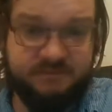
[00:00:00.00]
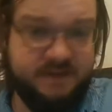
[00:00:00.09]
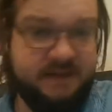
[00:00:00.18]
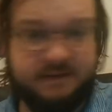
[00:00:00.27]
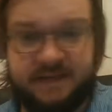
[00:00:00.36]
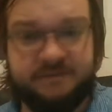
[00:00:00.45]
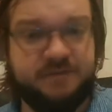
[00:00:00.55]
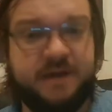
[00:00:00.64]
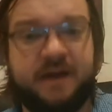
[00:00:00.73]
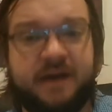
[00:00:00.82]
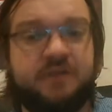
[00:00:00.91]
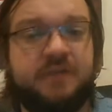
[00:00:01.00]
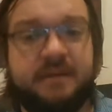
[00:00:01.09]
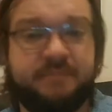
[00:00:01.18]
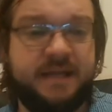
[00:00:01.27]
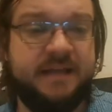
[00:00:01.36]
gives you how you'd
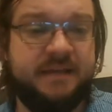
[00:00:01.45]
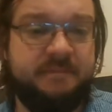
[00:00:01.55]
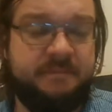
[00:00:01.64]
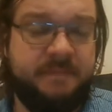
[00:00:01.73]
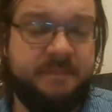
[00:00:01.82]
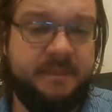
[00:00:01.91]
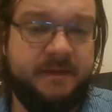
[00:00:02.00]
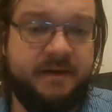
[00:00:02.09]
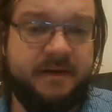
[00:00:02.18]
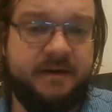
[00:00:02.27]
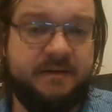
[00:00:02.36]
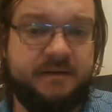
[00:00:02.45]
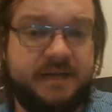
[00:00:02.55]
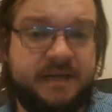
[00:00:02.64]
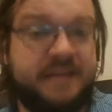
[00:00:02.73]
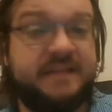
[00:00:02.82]
play them.
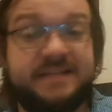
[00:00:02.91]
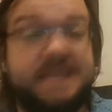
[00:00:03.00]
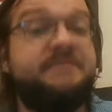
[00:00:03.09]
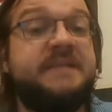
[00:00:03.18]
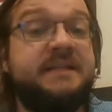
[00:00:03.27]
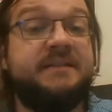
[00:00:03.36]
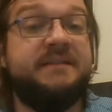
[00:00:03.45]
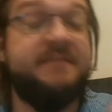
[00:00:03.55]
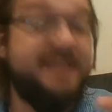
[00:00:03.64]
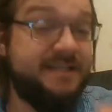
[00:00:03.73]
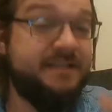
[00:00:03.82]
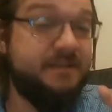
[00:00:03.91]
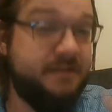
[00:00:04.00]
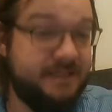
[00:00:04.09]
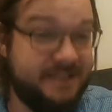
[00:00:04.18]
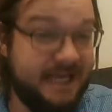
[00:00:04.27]
Again, this is
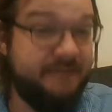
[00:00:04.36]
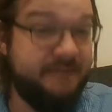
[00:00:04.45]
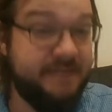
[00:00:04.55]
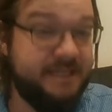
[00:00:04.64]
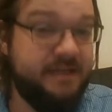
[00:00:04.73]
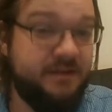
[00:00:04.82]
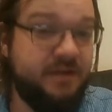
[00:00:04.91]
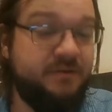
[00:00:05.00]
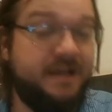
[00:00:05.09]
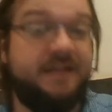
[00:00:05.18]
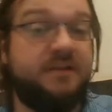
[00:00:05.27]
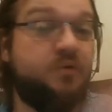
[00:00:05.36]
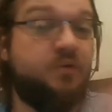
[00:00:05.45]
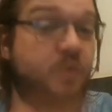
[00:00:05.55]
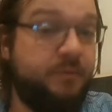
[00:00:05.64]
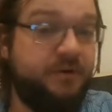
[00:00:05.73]
the same detail that you get in the
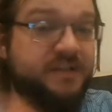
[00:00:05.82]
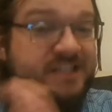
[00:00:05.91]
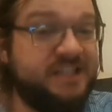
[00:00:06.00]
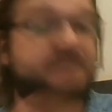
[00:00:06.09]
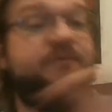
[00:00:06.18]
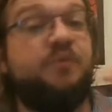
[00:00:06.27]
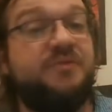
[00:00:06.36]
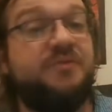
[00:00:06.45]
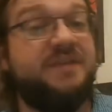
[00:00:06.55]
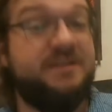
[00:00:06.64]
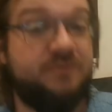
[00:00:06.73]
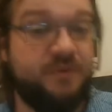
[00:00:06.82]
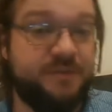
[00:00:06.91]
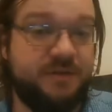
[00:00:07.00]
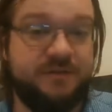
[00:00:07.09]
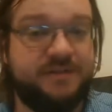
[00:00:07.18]
core book, just for these groups,
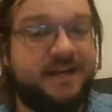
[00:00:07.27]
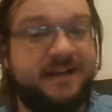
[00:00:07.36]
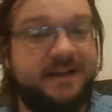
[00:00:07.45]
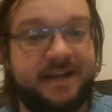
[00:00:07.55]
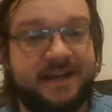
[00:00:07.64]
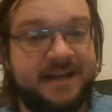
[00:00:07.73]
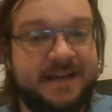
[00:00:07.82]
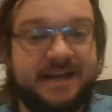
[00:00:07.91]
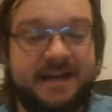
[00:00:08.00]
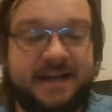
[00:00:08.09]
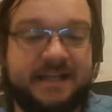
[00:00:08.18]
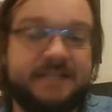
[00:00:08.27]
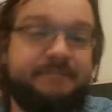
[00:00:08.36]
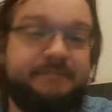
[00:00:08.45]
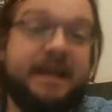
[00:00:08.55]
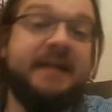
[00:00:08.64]
so there's not like an
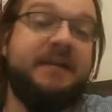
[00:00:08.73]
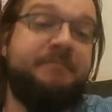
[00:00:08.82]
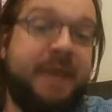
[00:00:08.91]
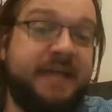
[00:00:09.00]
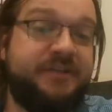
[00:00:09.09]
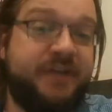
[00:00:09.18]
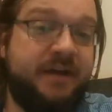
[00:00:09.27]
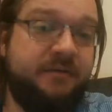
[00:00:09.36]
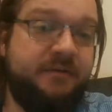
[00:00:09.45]
expanded page count.